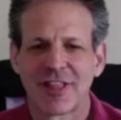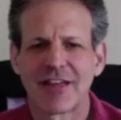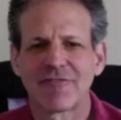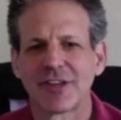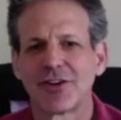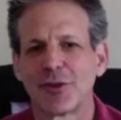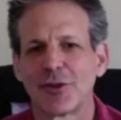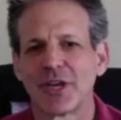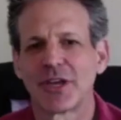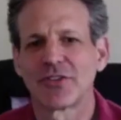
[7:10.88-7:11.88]
Flat feet are the
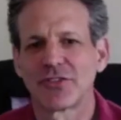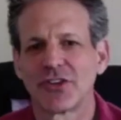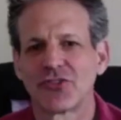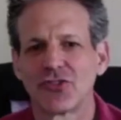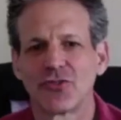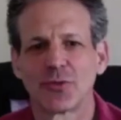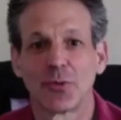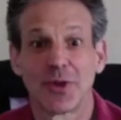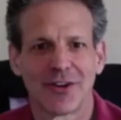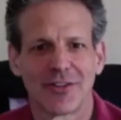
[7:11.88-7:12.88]
biggest issues when we
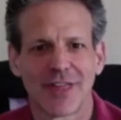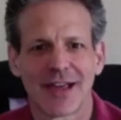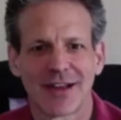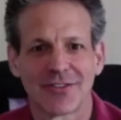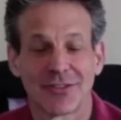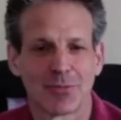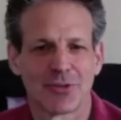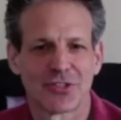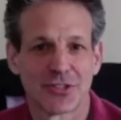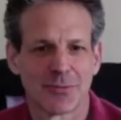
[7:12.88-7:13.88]
hear that, because it puts
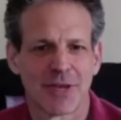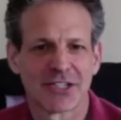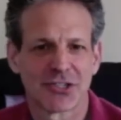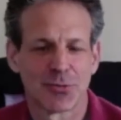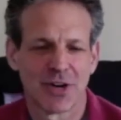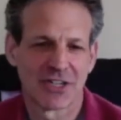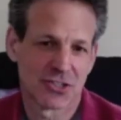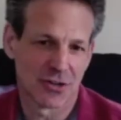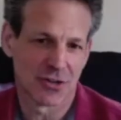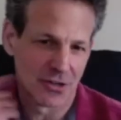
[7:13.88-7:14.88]
some extra pressure
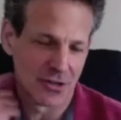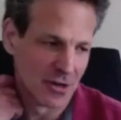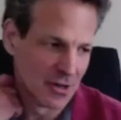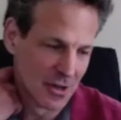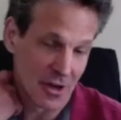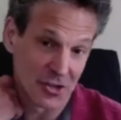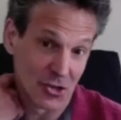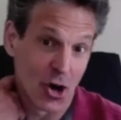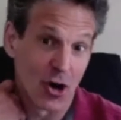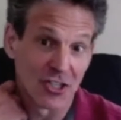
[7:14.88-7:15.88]
on your
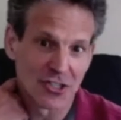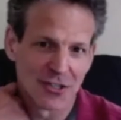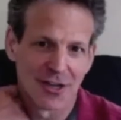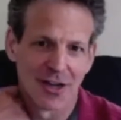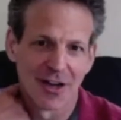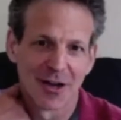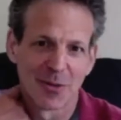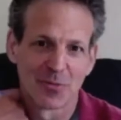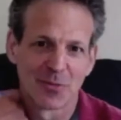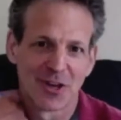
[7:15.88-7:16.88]
arch.
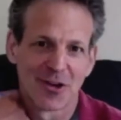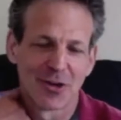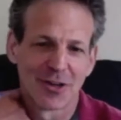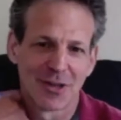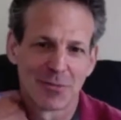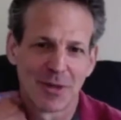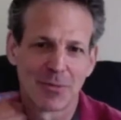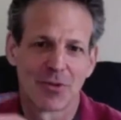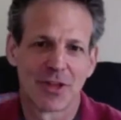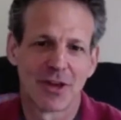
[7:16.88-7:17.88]
And people
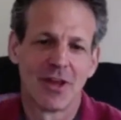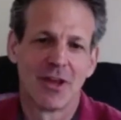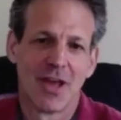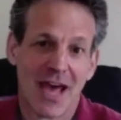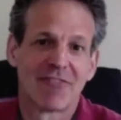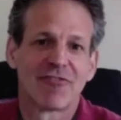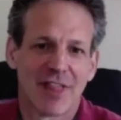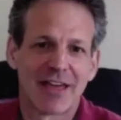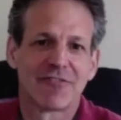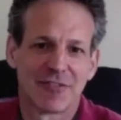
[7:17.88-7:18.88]
that have
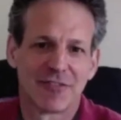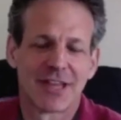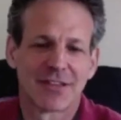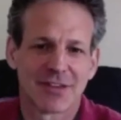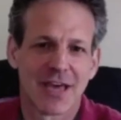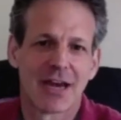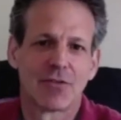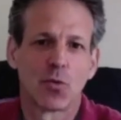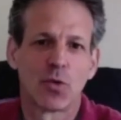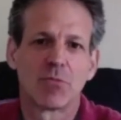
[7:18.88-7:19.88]
flat feet, that's kind of a
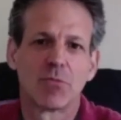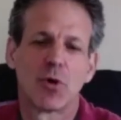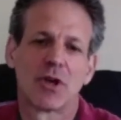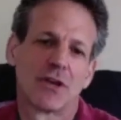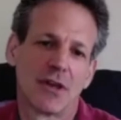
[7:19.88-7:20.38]
weak point.